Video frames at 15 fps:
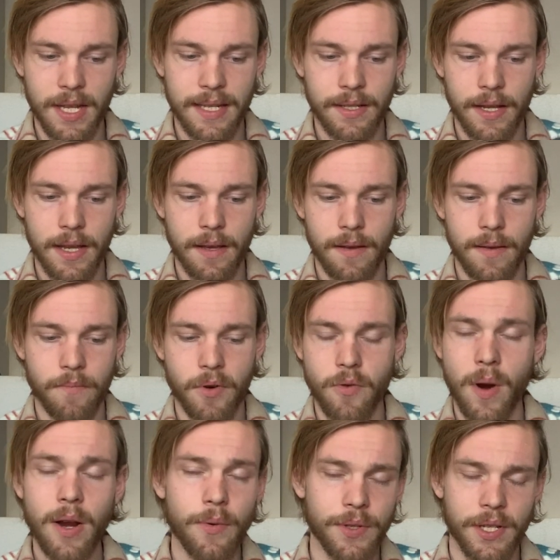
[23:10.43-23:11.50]
That's a
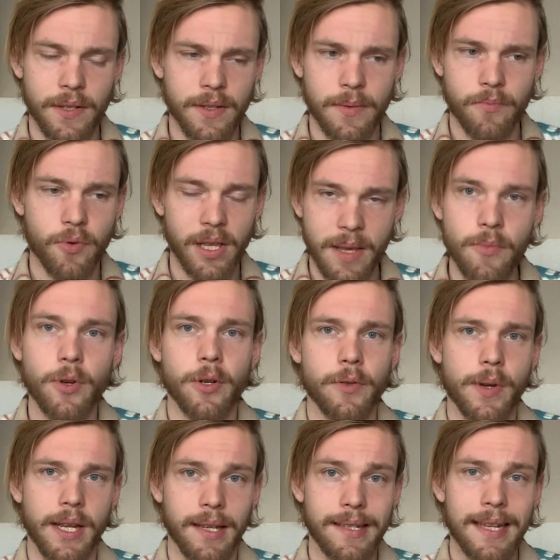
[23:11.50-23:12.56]
prerequisite. It's the preliminary
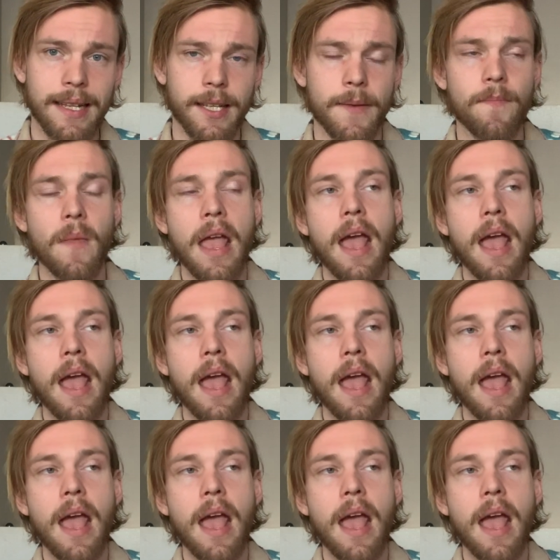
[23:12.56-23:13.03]
training, sati.